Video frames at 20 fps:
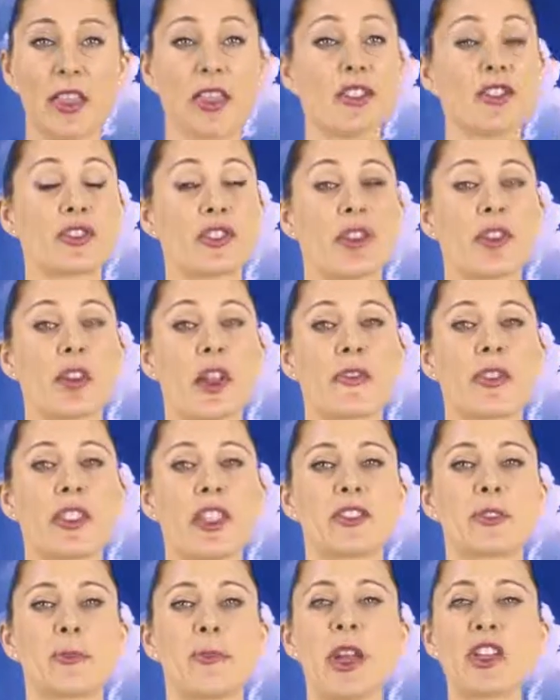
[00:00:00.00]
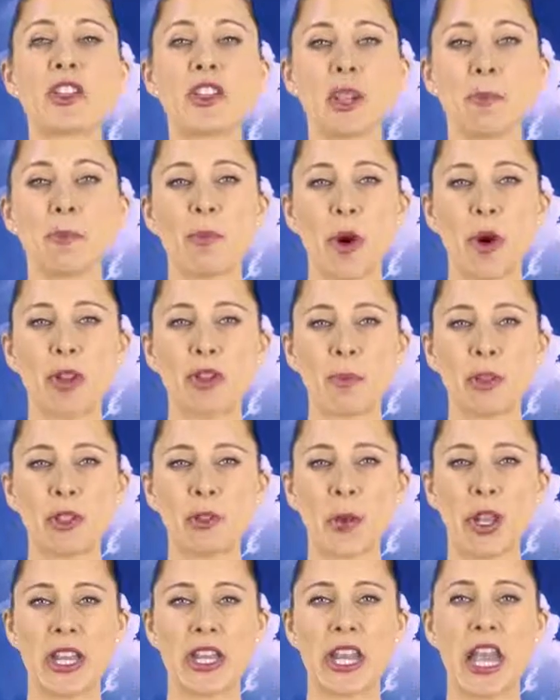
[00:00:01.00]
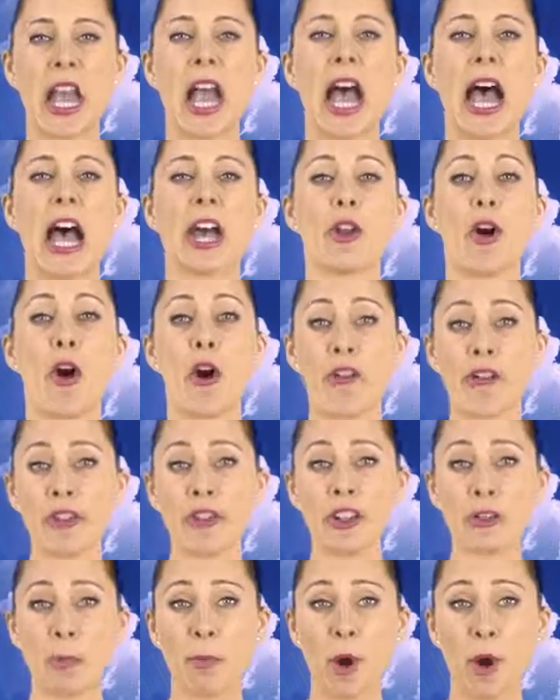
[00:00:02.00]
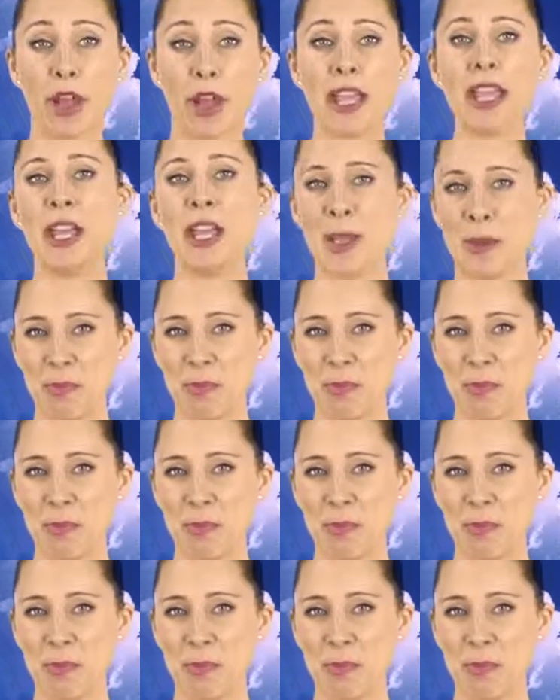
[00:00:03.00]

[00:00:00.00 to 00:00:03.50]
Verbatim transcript: the story of the special bond between an orphaned boy,